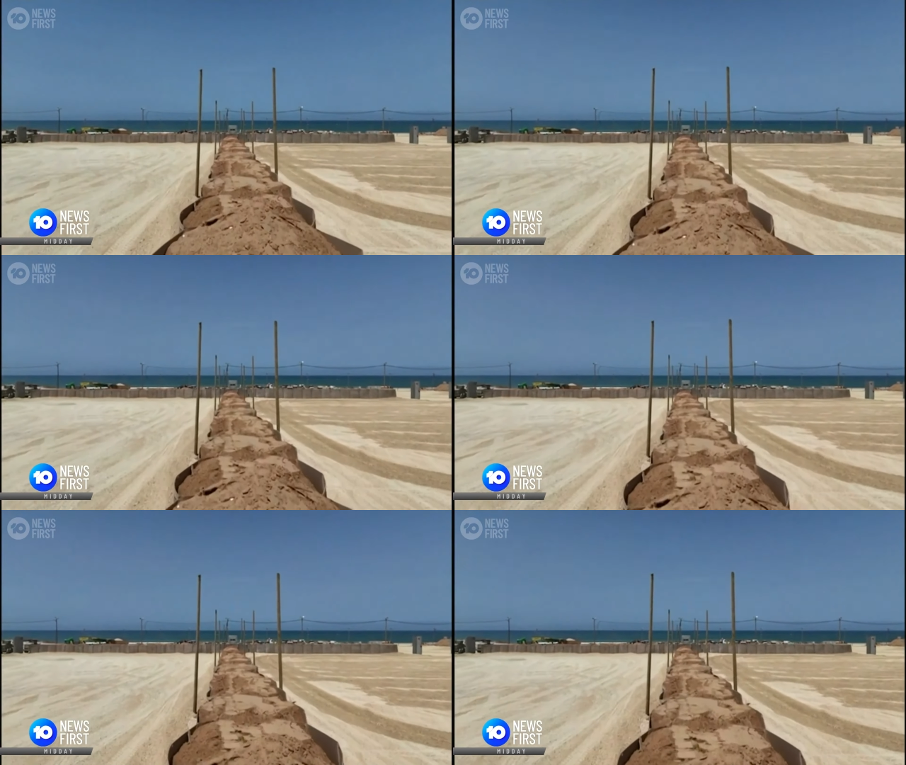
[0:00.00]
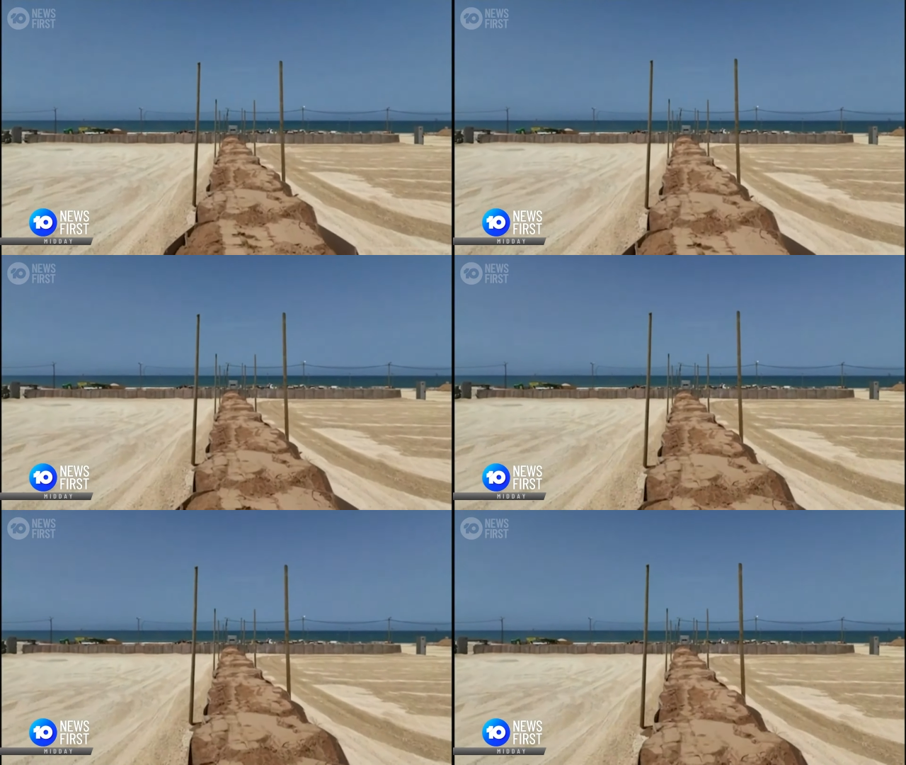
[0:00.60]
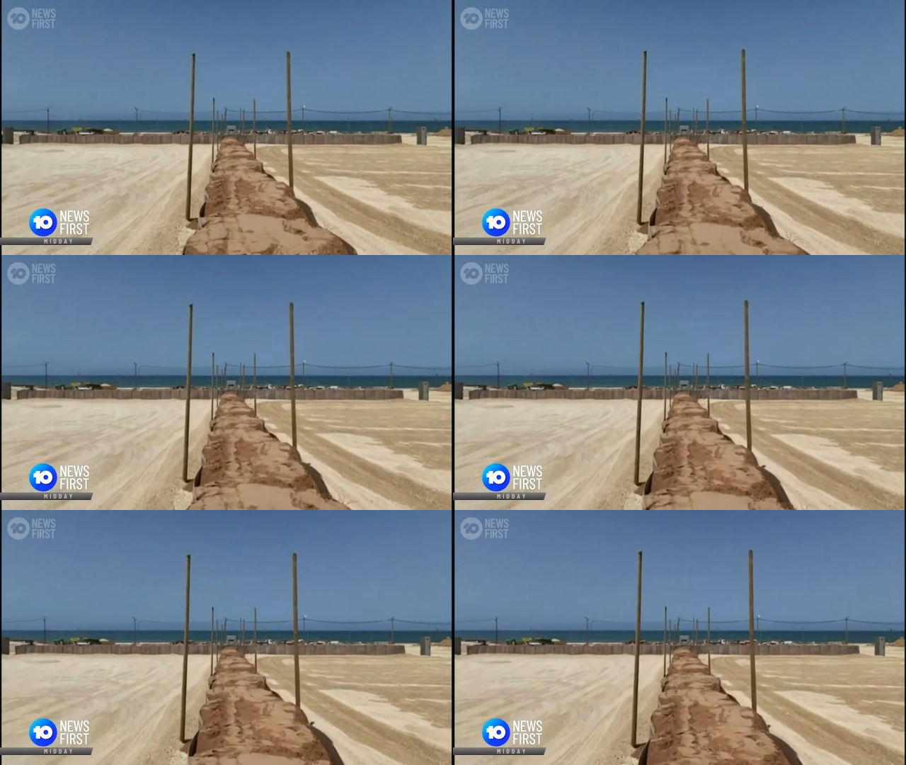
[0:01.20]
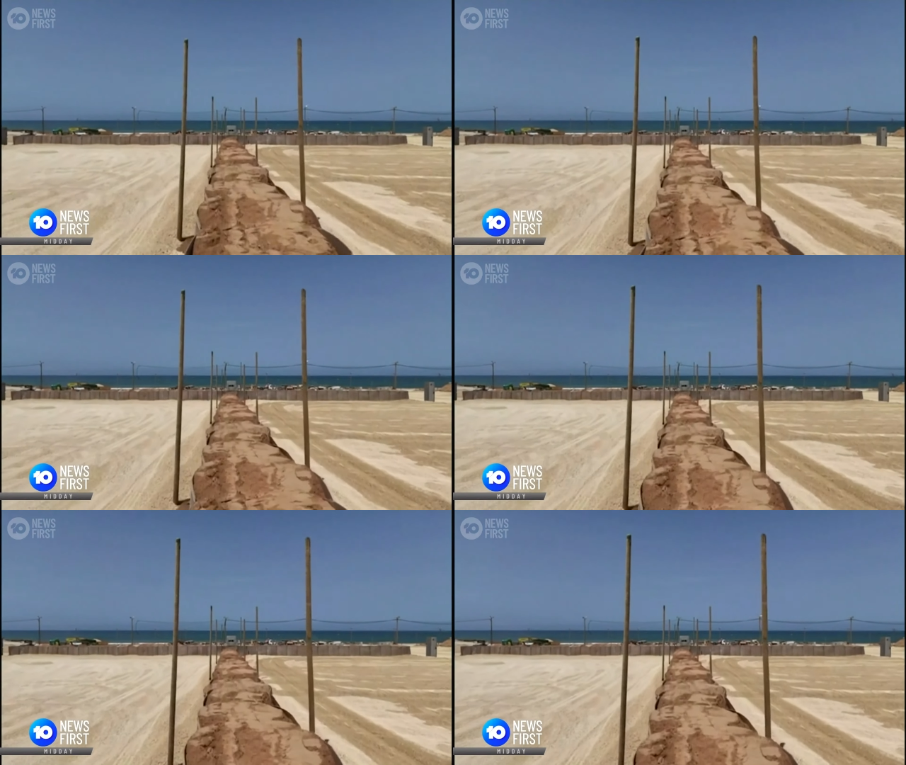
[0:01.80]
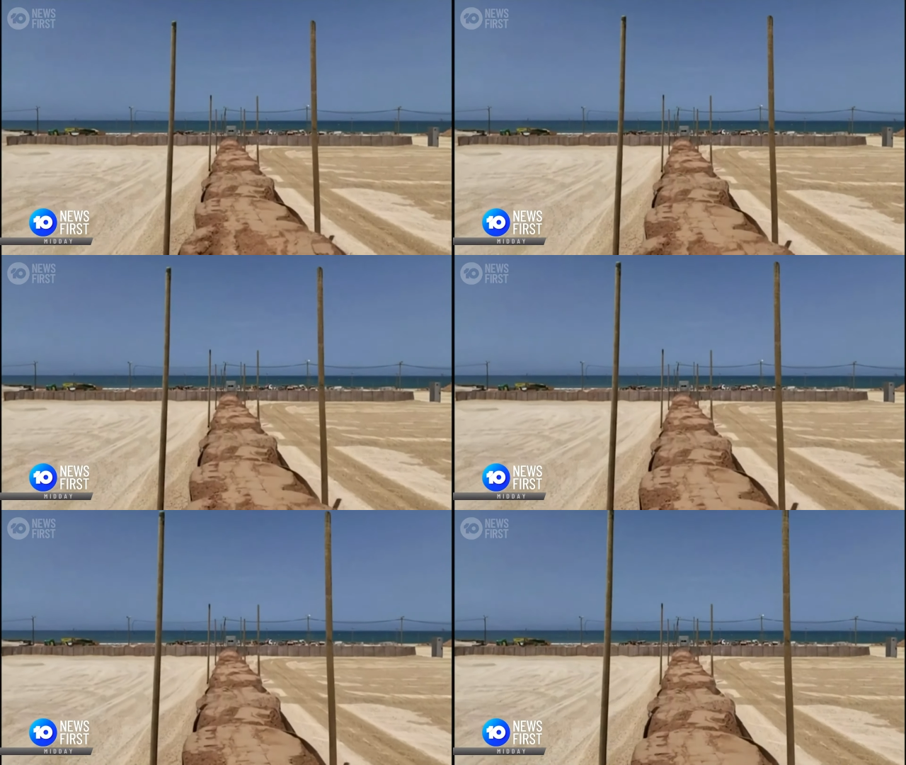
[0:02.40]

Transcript: No face is visible, so there are no lips to read.